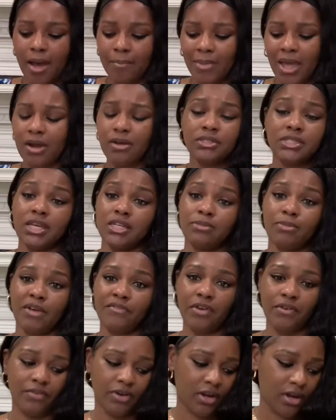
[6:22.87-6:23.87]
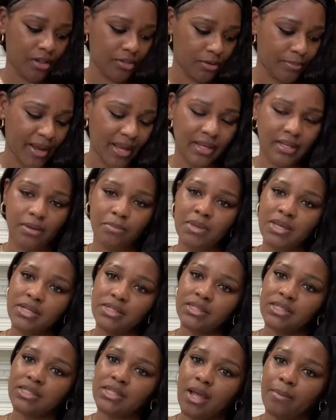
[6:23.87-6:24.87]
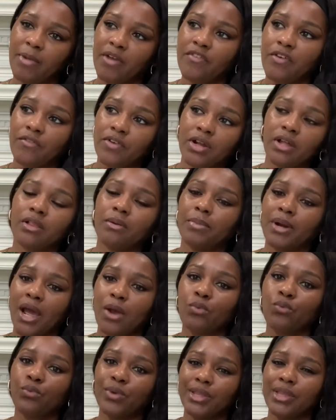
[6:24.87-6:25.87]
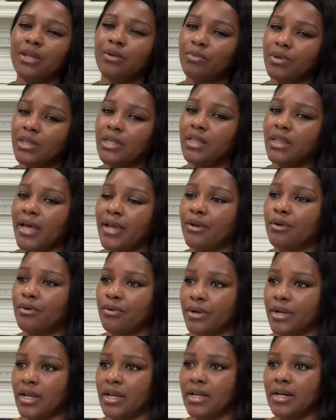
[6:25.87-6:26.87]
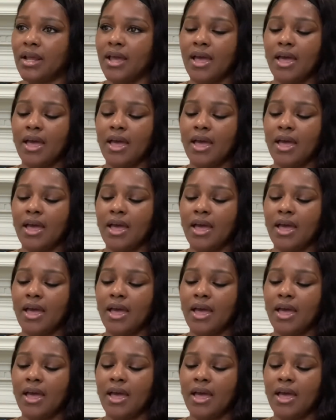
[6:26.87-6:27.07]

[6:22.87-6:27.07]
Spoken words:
not gonna say it's my favorite color by any means. It's not my favorite color, but I really, really like green.